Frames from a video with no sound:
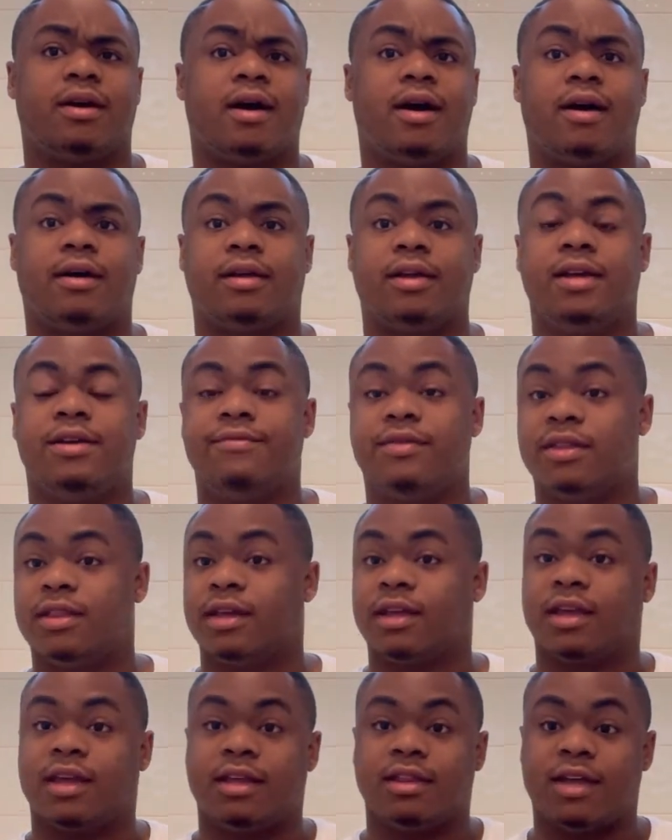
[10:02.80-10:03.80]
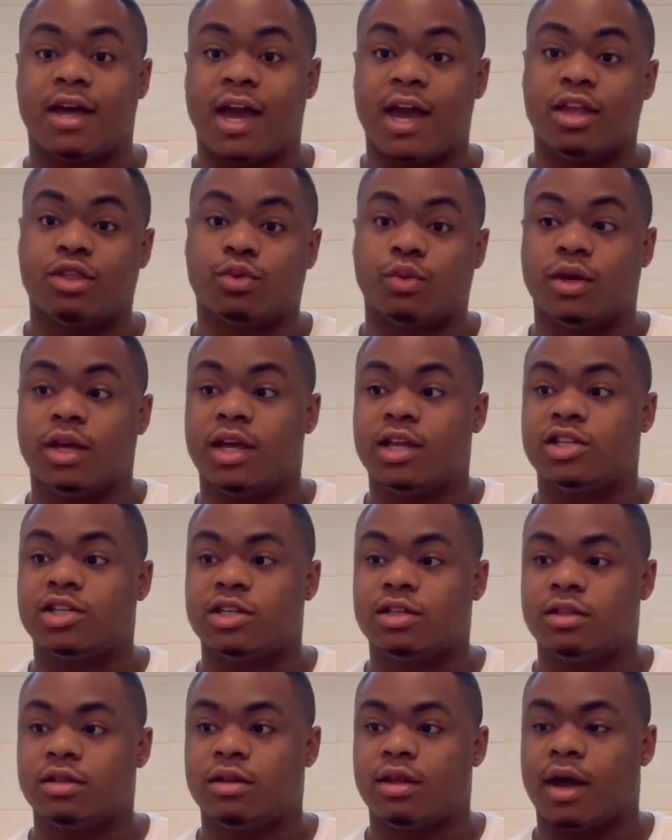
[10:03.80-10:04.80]
even the A3
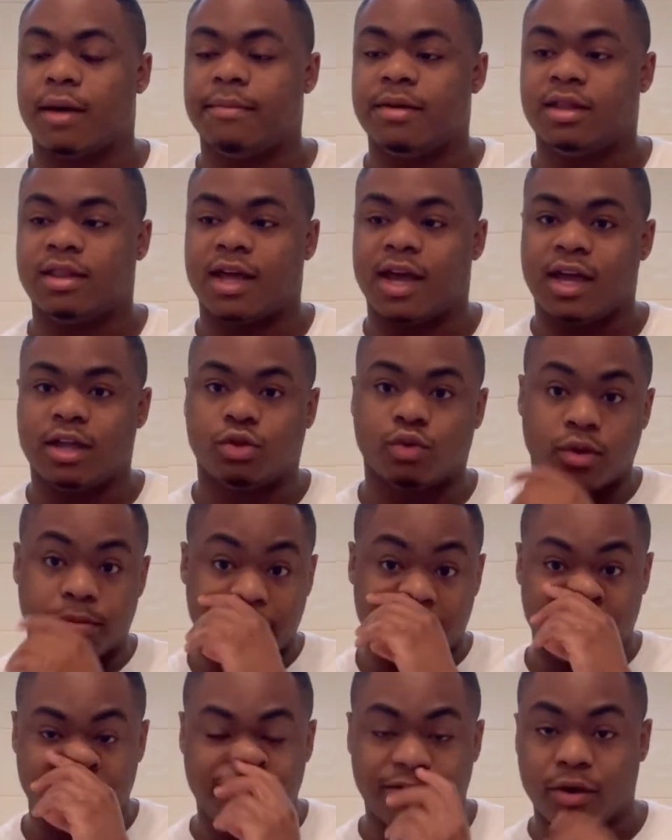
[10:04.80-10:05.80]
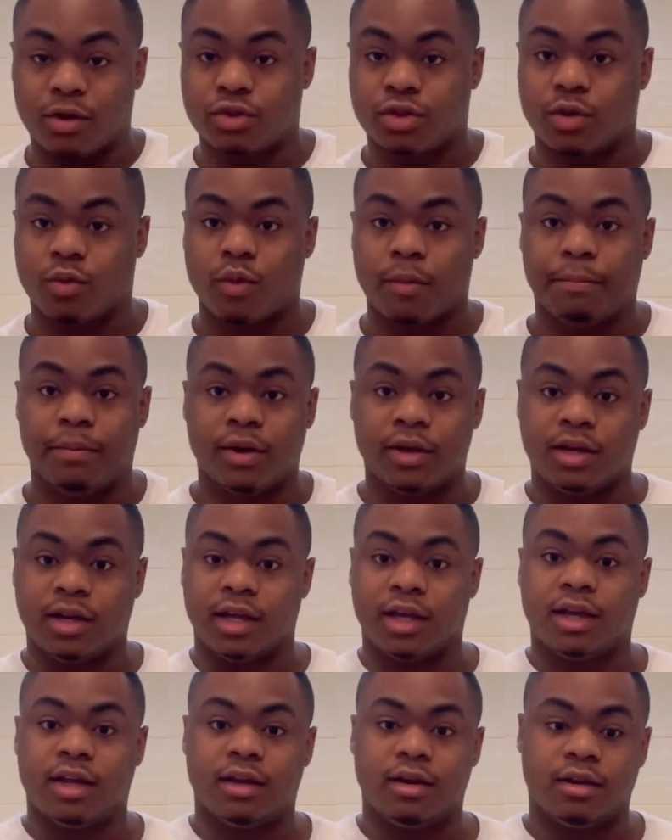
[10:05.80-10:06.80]
engine, the A3 manifold that we're putting
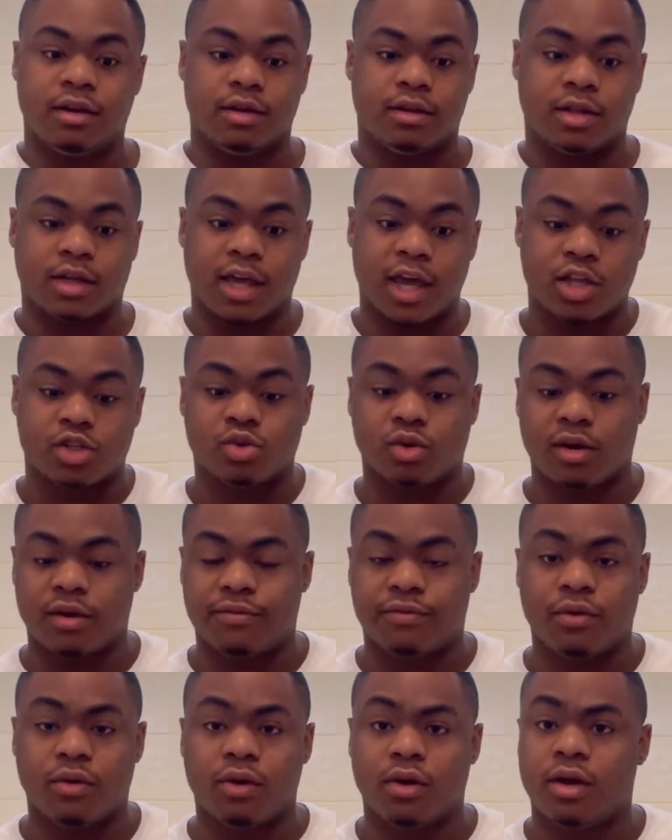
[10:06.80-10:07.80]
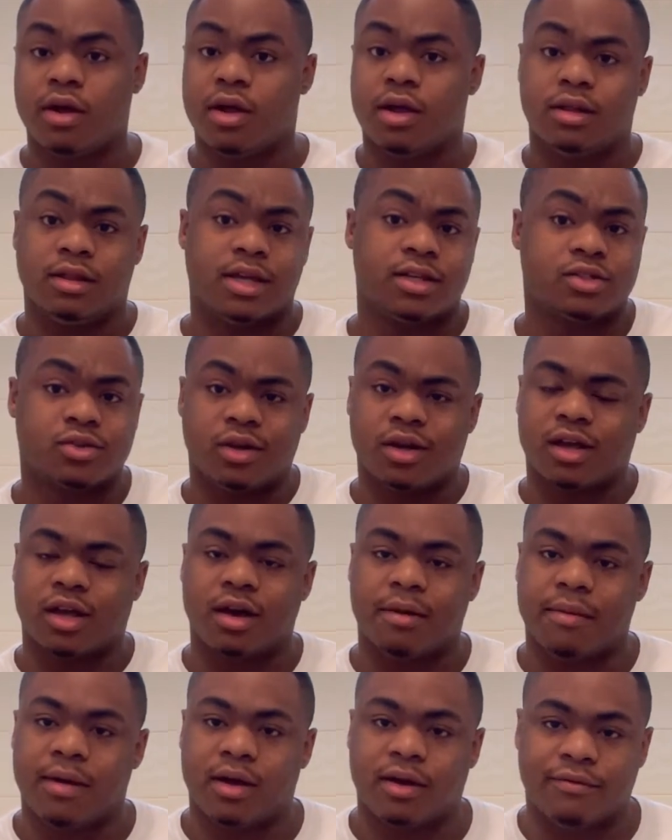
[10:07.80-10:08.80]
in, the K24, that's gonna
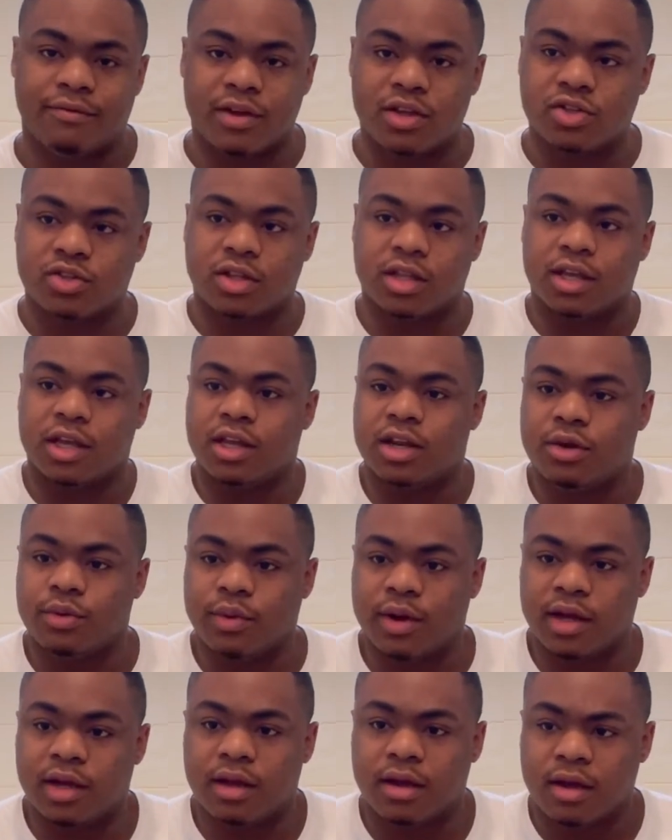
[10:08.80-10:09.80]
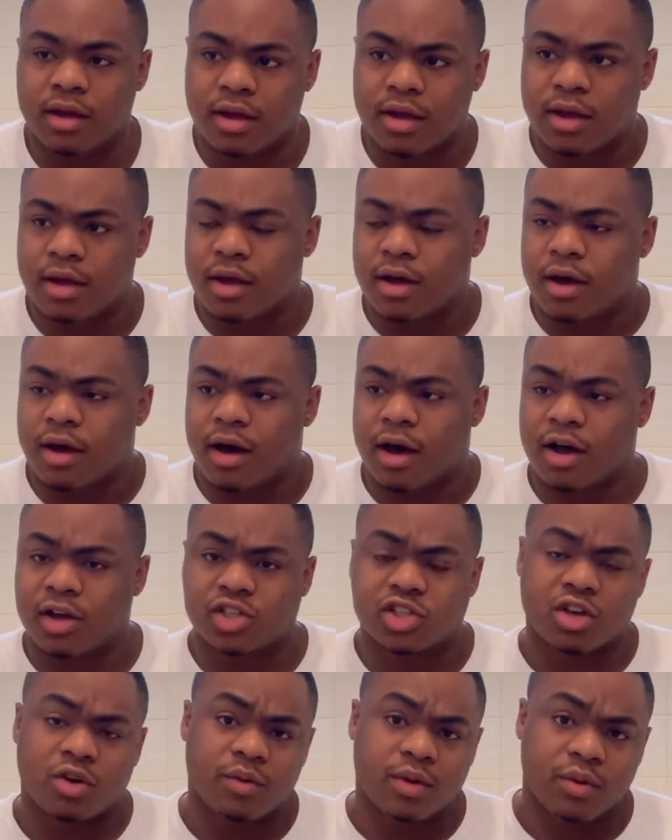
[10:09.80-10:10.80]
come out eventually anyway.
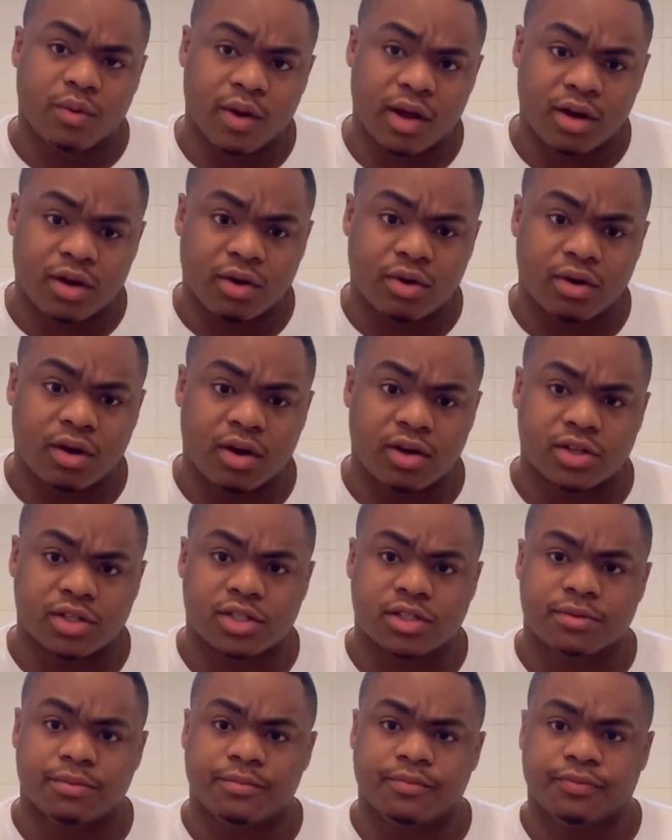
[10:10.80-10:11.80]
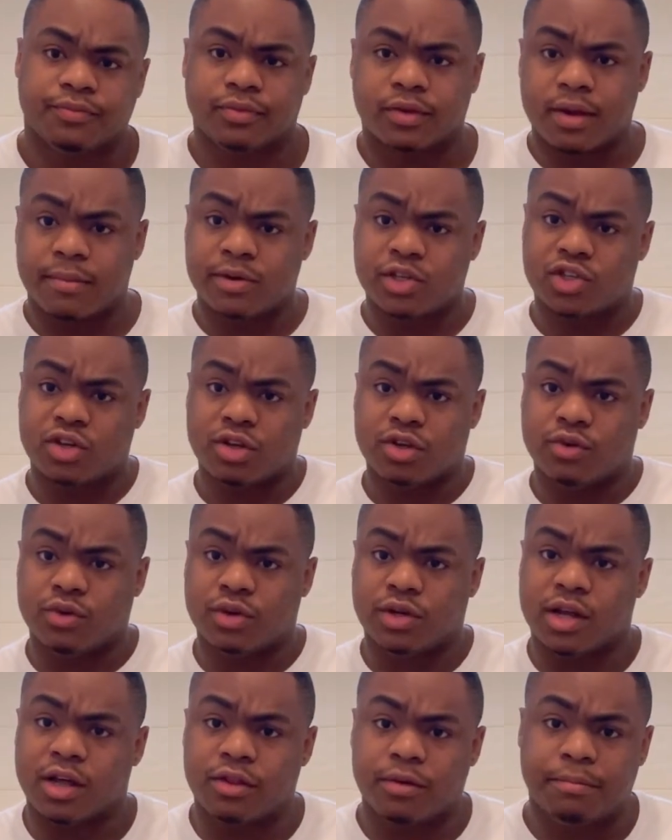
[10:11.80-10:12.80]
Also, we ran across, I'm gonna show you
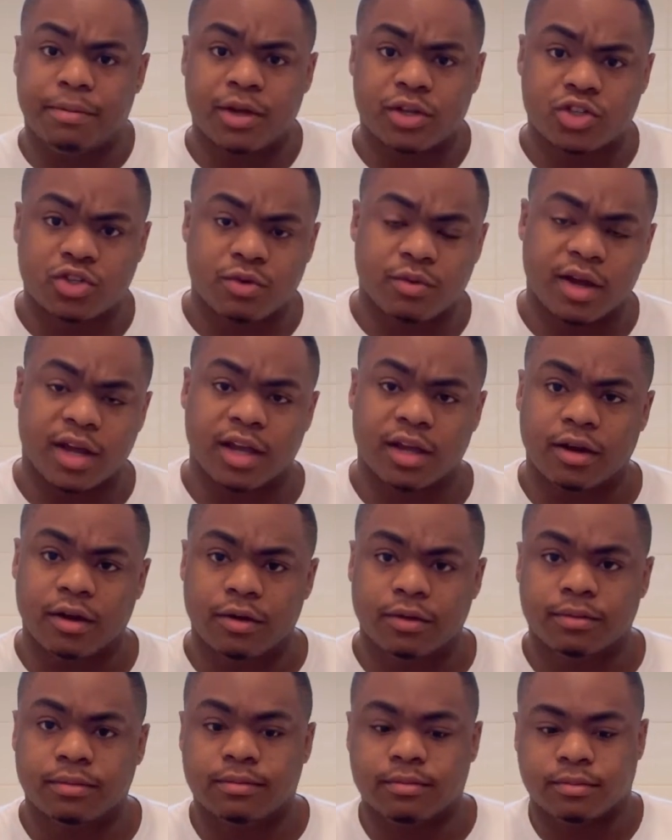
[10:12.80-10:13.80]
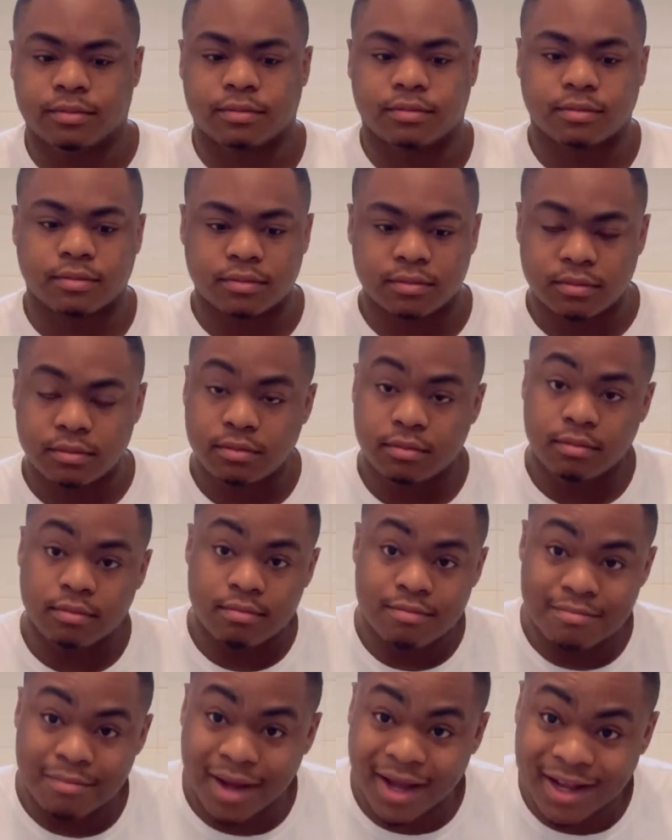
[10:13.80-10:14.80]
another picture right here,
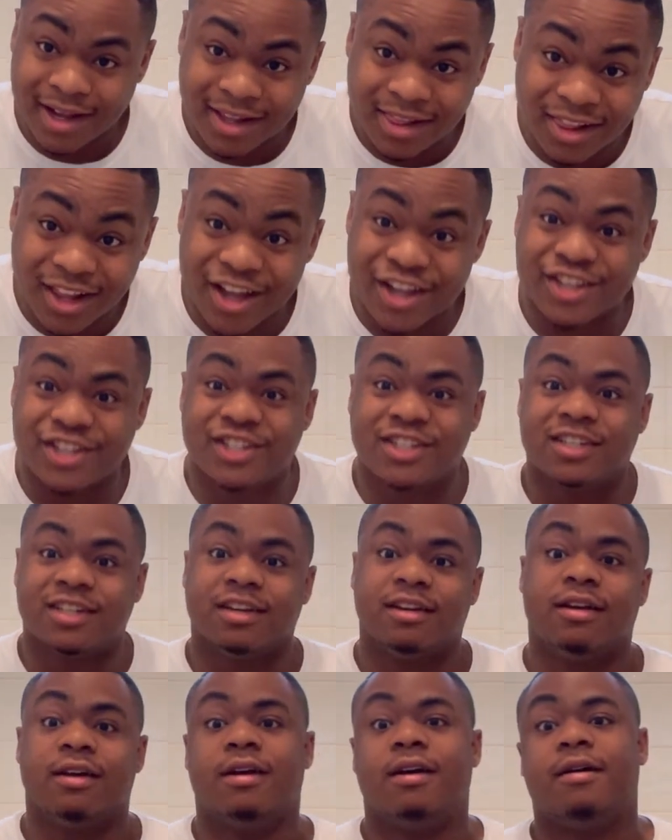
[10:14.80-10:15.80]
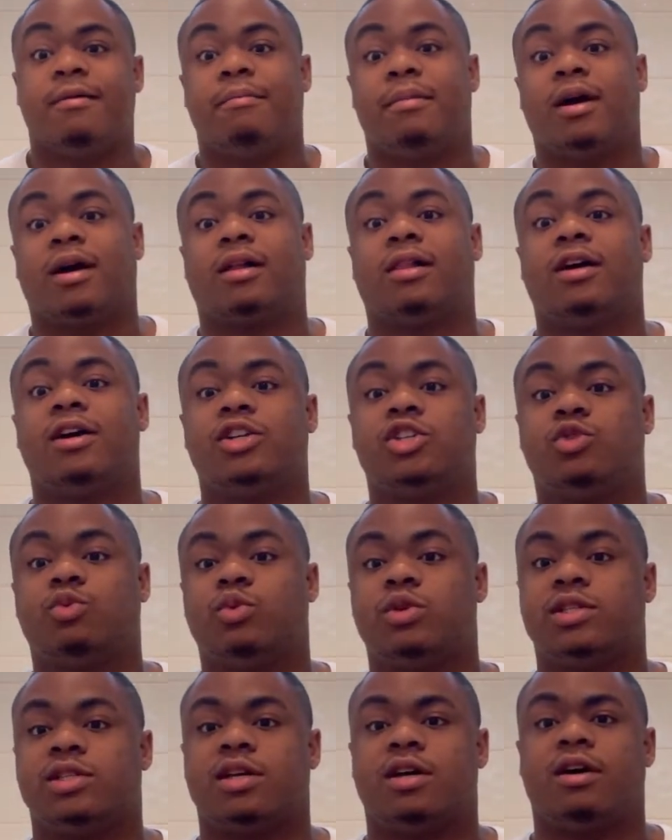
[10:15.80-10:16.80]
my clutch. My clutch
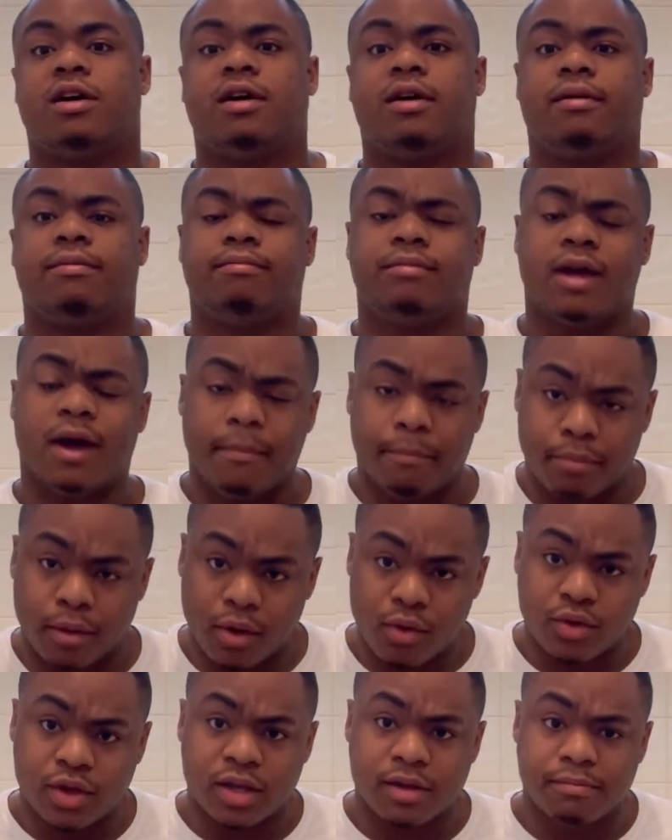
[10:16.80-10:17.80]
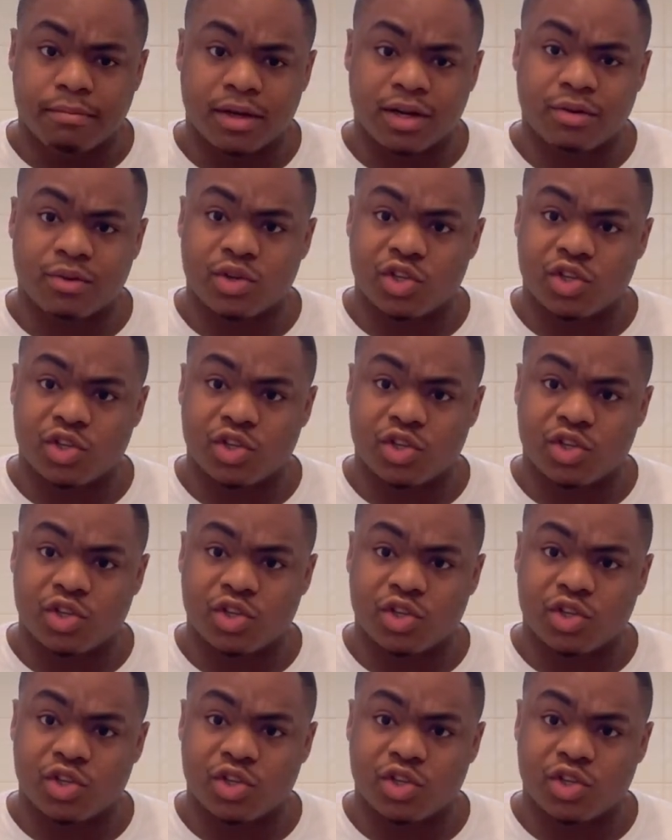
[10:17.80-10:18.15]
was not broken, but it was